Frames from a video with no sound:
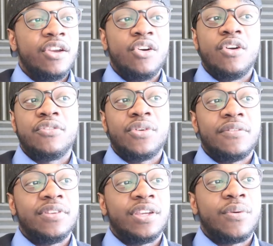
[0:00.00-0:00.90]
or if you
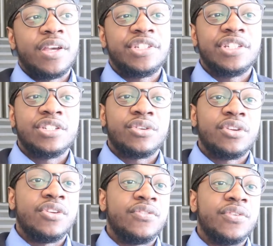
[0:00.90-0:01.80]
have any questions,
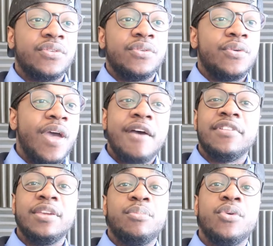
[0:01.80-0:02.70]
or if you
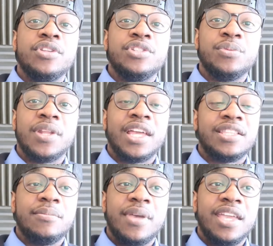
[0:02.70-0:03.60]
have any points you would
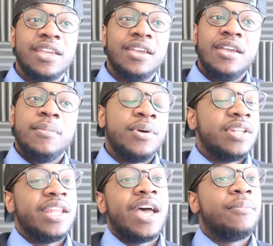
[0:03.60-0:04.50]
like to make,
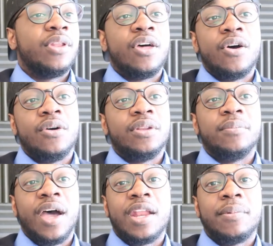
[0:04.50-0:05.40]
put it down below in the
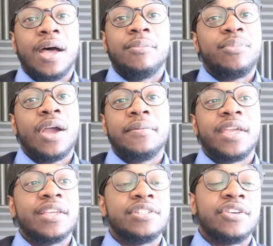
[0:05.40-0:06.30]
bottom. I'll
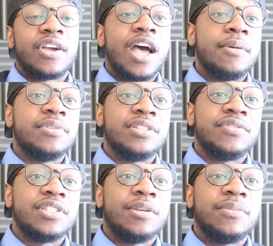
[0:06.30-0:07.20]
probably answer your comments
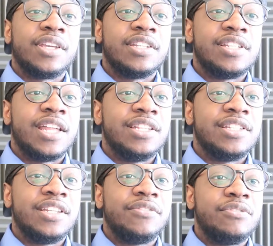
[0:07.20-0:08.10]
if it's something
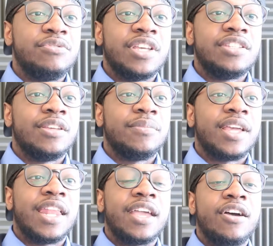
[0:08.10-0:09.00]
intelligent. If you say
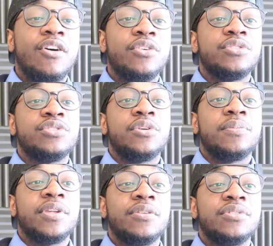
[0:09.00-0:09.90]
something like, "Oh, you're
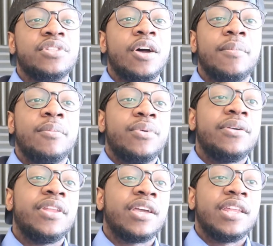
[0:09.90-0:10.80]
stupid," what you're talking about, I'm
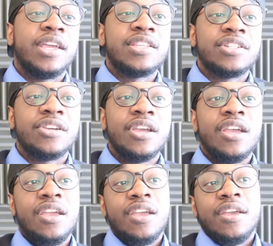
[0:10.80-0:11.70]
probably not gonna answer.
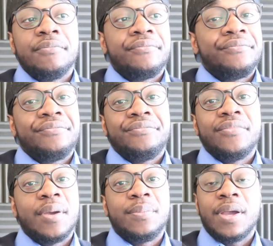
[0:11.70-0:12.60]

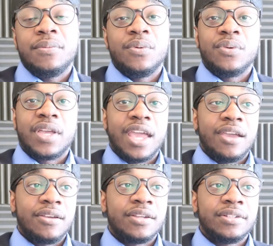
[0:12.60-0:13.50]
I probably won't
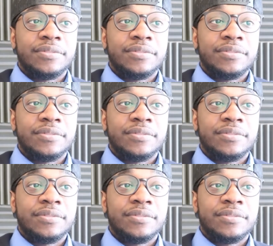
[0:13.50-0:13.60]
care.